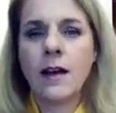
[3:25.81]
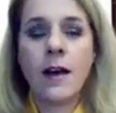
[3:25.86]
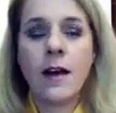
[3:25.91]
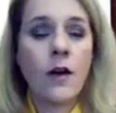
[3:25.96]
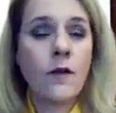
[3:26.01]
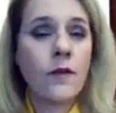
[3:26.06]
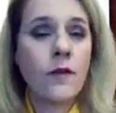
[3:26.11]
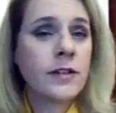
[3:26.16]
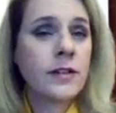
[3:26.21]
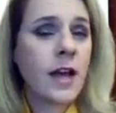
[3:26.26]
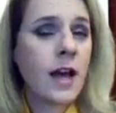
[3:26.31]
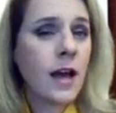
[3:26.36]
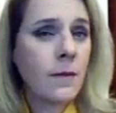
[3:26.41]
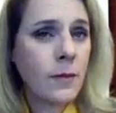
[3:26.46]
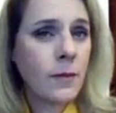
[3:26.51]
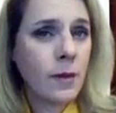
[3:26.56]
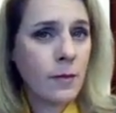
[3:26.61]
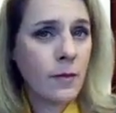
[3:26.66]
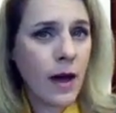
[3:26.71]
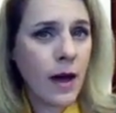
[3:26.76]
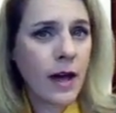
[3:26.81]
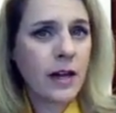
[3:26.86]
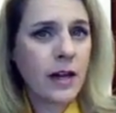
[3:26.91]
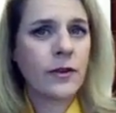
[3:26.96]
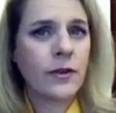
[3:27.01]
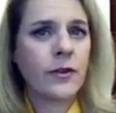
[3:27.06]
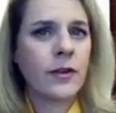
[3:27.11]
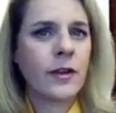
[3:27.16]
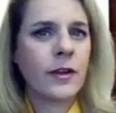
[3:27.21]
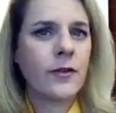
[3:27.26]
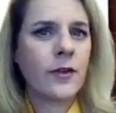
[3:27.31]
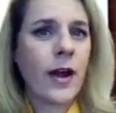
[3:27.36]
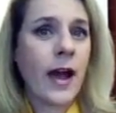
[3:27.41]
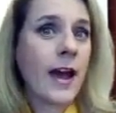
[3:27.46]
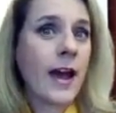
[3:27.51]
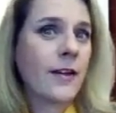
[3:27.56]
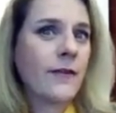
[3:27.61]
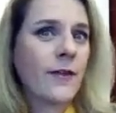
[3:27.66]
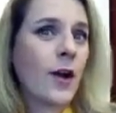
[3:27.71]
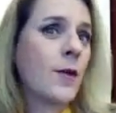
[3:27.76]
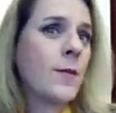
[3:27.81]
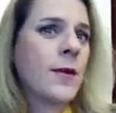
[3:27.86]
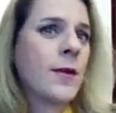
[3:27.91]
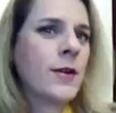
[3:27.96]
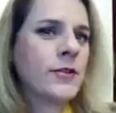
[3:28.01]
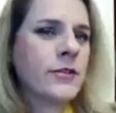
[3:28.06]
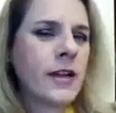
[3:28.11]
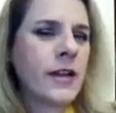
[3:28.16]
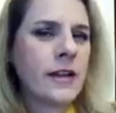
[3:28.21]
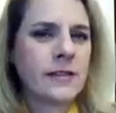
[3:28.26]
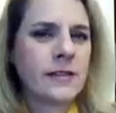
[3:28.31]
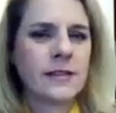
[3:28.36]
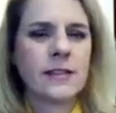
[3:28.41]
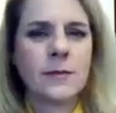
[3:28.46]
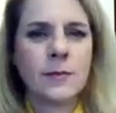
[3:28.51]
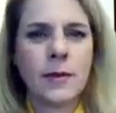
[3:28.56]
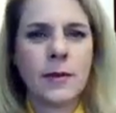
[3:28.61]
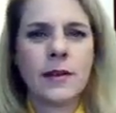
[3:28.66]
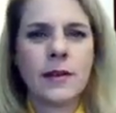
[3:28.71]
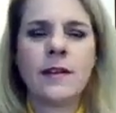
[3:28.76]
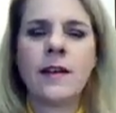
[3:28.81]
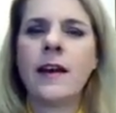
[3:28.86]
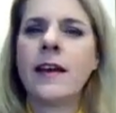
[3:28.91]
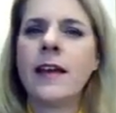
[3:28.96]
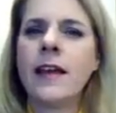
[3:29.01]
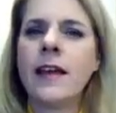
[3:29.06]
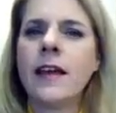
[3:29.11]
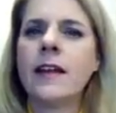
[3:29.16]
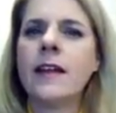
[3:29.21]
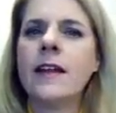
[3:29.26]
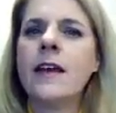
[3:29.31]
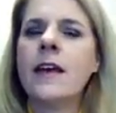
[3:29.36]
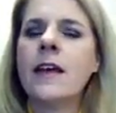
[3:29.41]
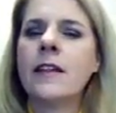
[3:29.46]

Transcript: Over time you might if you're out of homeostasis, but again,